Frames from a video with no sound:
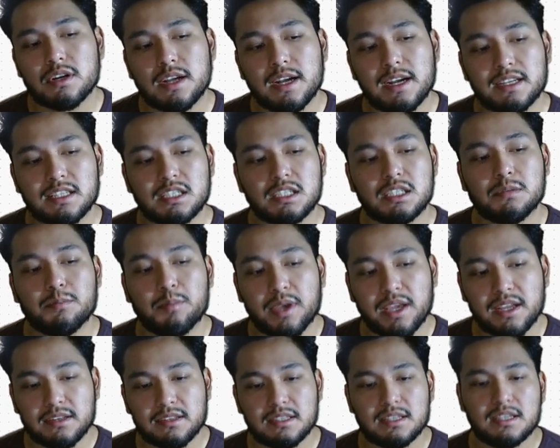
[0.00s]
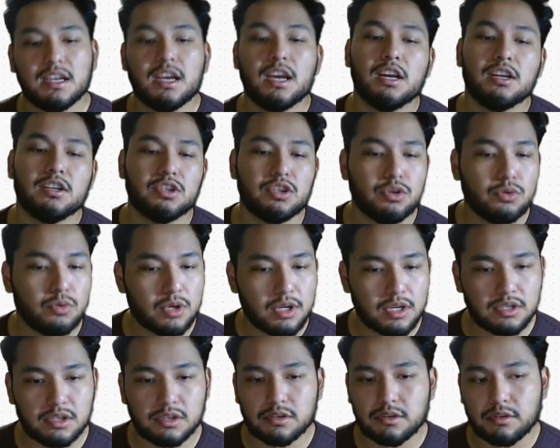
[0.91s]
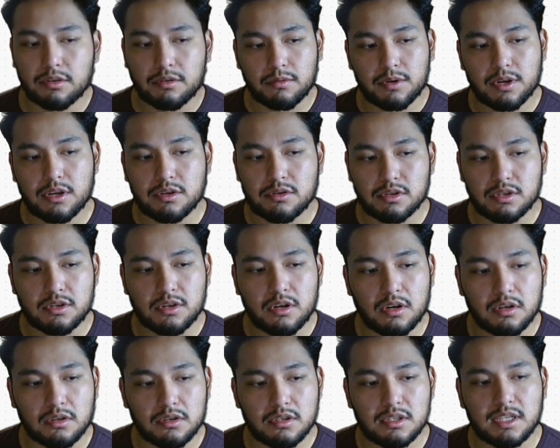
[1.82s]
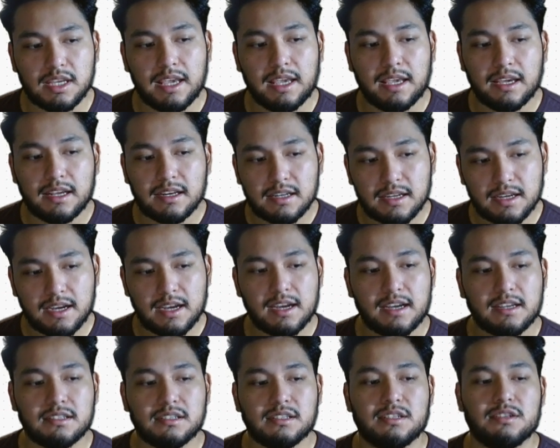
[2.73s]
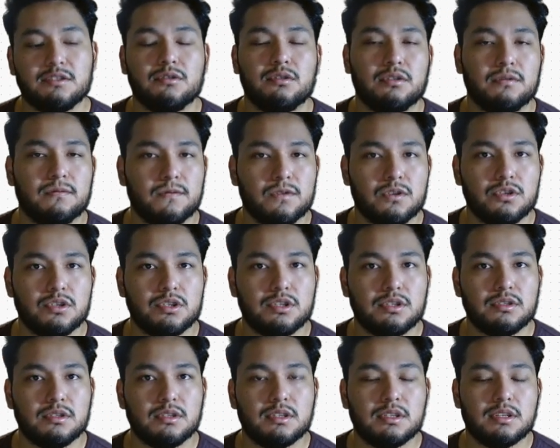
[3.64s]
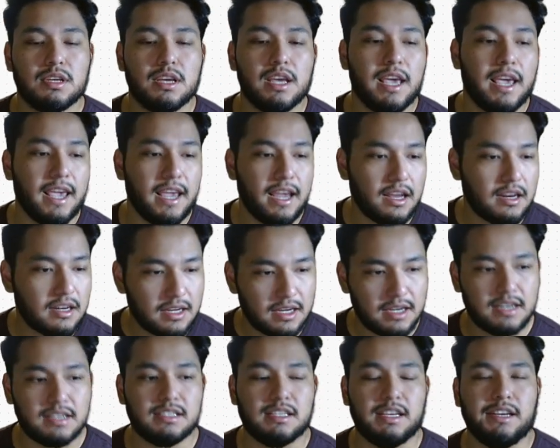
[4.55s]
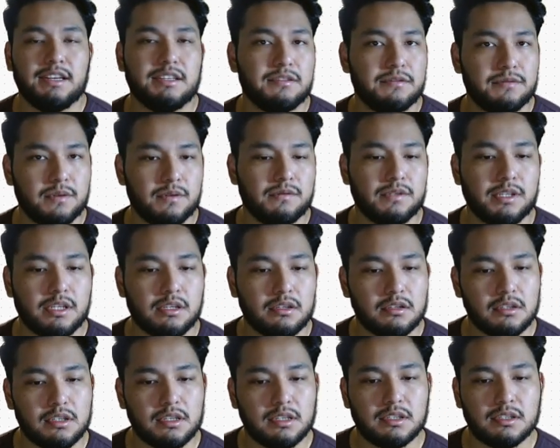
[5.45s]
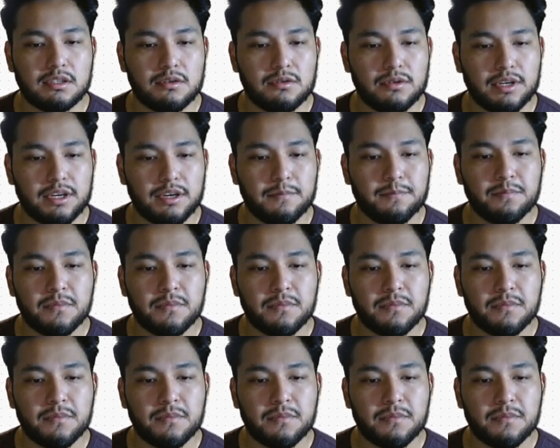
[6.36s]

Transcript: has spent $200 or $300 and it has 0 conversions and it has 8 to 15 clicks, okay,